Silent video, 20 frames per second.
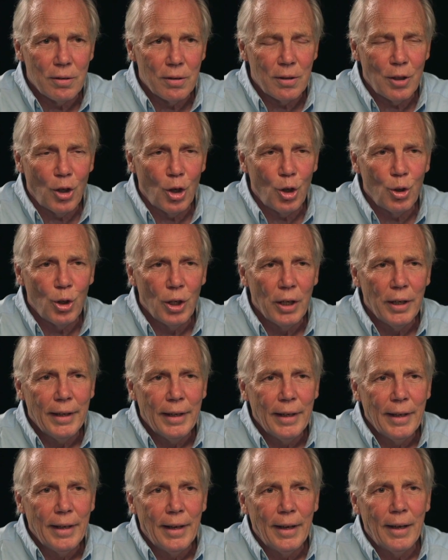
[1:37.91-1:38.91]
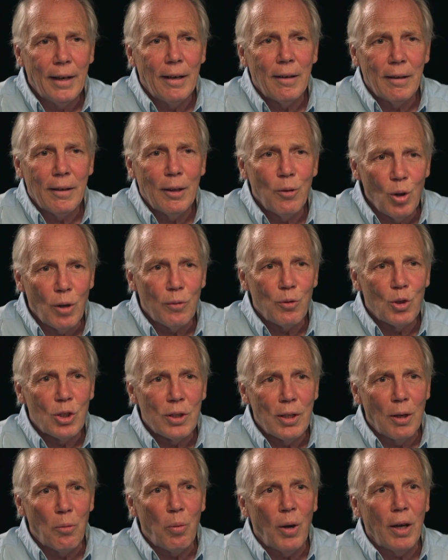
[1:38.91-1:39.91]
So I think we have
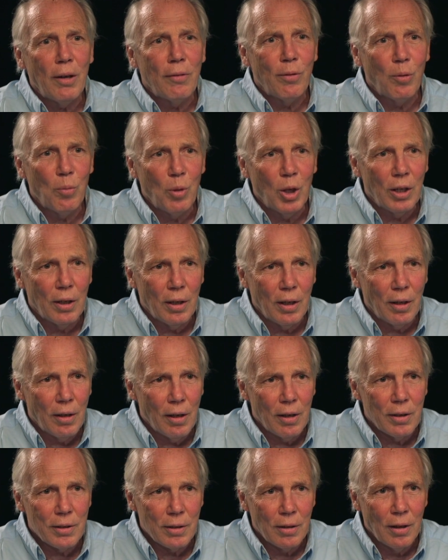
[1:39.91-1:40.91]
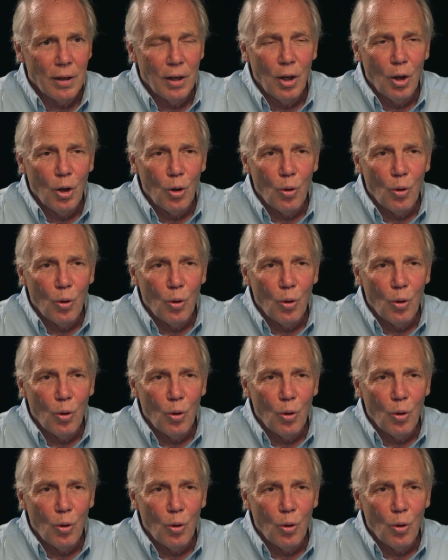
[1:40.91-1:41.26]
to step back from it and ask,